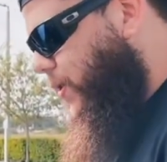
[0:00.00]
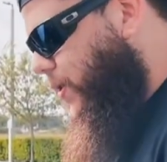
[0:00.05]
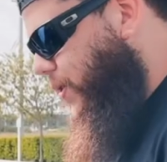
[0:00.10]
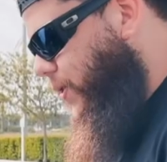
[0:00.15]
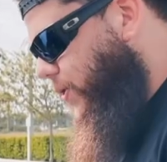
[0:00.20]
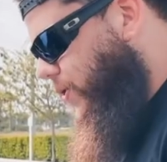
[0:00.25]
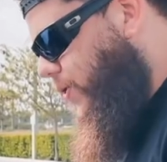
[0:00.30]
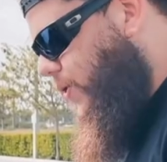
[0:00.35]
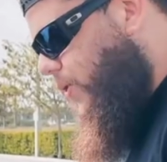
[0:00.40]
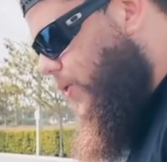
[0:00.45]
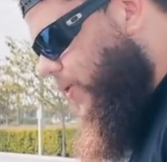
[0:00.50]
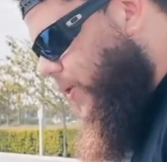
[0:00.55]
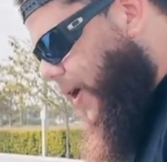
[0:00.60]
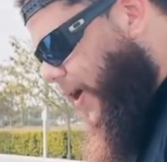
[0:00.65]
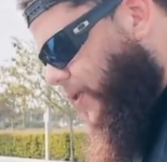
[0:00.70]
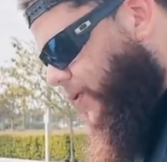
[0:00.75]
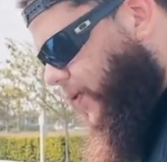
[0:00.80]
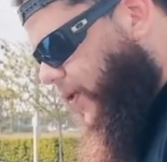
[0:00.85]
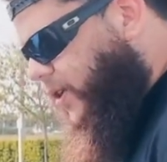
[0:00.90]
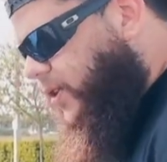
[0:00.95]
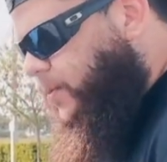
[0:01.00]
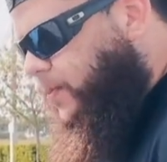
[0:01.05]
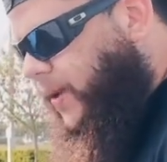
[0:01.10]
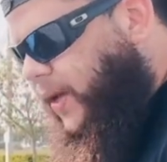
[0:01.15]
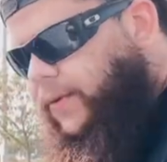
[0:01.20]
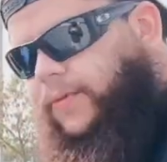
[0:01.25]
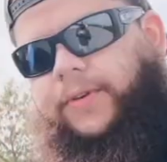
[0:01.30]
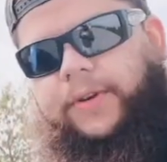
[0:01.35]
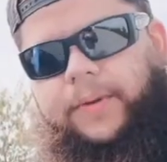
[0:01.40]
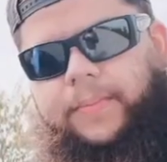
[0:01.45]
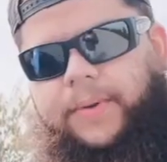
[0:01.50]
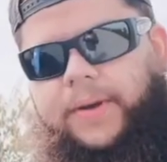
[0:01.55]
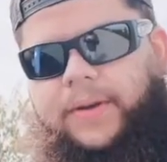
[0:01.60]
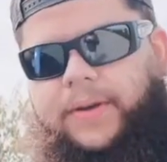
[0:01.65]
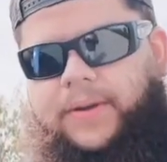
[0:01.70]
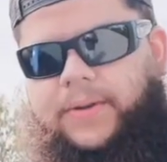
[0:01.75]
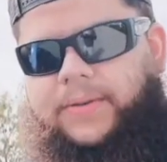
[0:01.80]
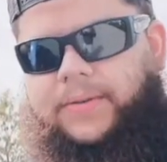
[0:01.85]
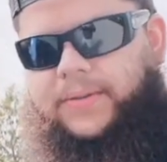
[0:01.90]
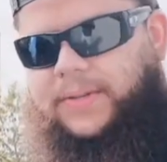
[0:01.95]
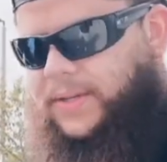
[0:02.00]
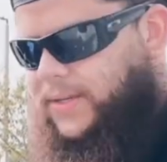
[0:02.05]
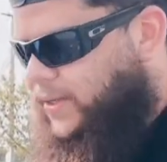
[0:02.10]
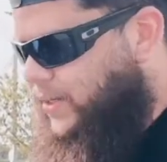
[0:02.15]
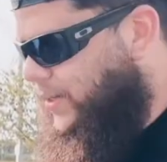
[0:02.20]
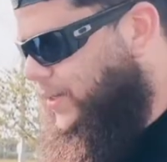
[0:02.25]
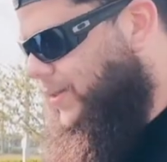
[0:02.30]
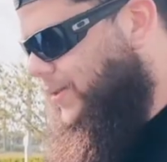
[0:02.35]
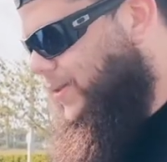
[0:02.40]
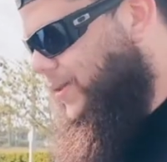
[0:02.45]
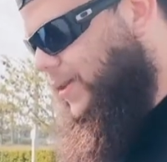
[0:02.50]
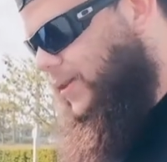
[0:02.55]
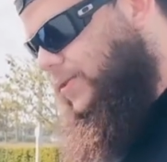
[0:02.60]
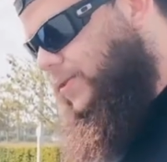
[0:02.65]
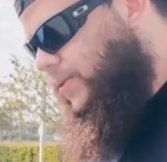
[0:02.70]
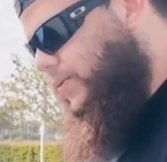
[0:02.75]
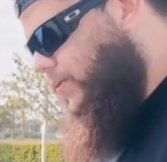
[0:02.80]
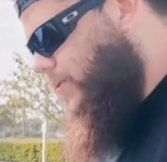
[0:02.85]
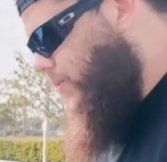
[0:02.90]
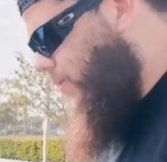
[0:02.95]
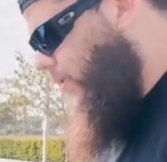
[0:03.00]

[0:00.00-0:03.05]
So as far as bang for your buck goes, D2 for me